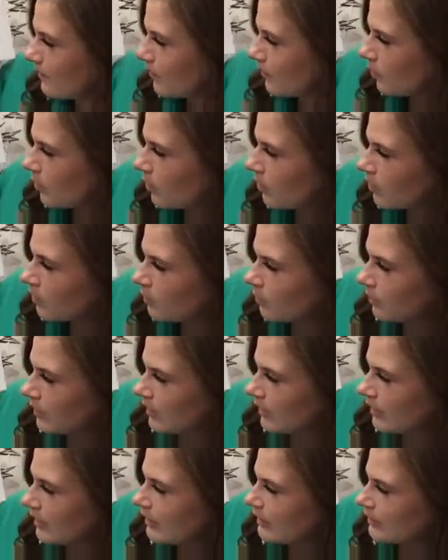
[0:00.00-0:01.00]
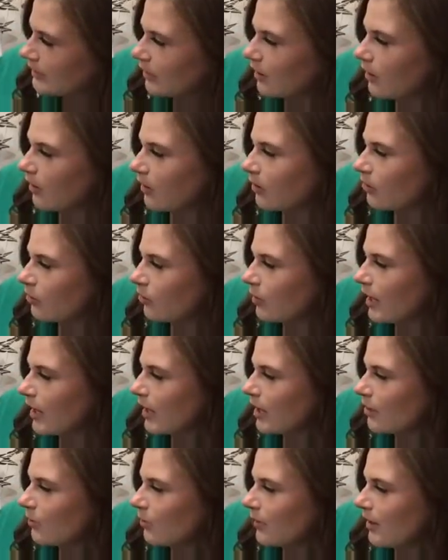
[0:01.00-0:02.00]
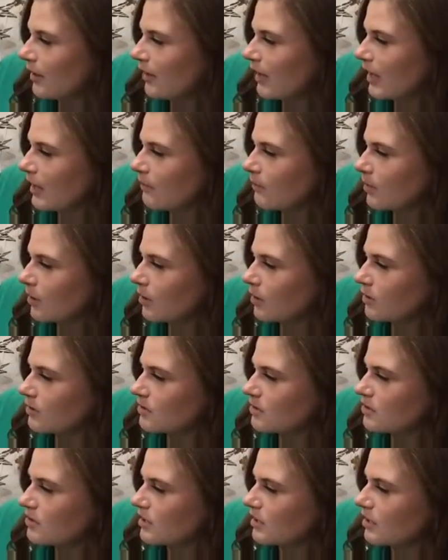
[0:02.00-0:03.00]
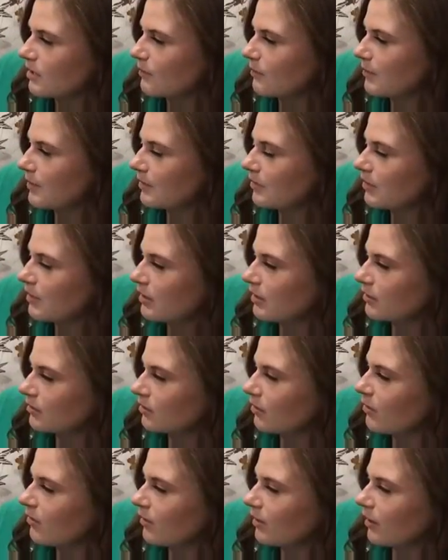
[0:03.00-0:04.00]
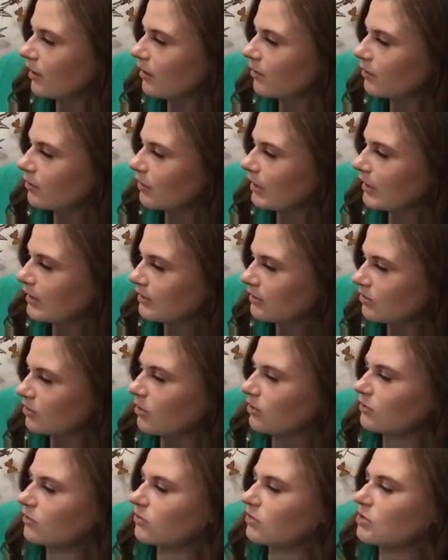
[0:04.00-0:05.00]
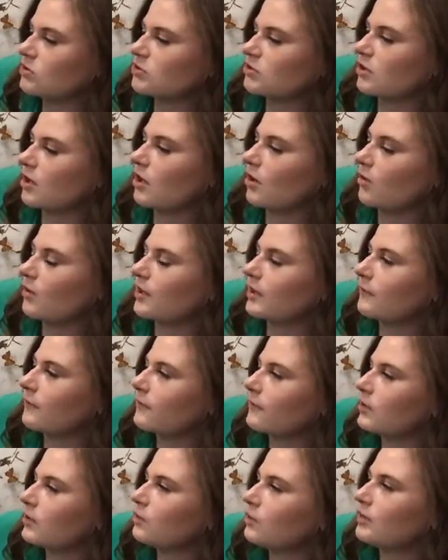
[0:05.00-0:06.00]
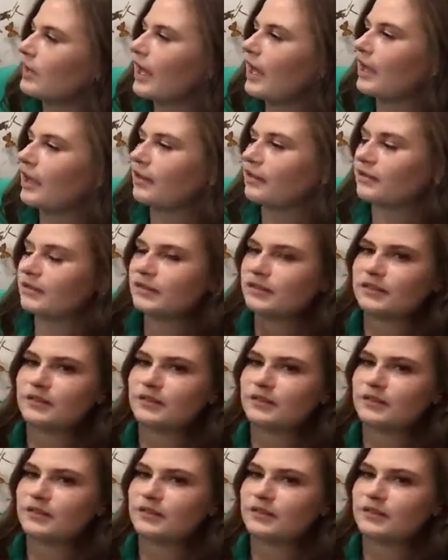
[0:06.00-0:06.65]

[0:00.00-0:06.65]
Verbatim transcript: Worker bees are gray when they emerge, but their adult coloring starts to show in a few days.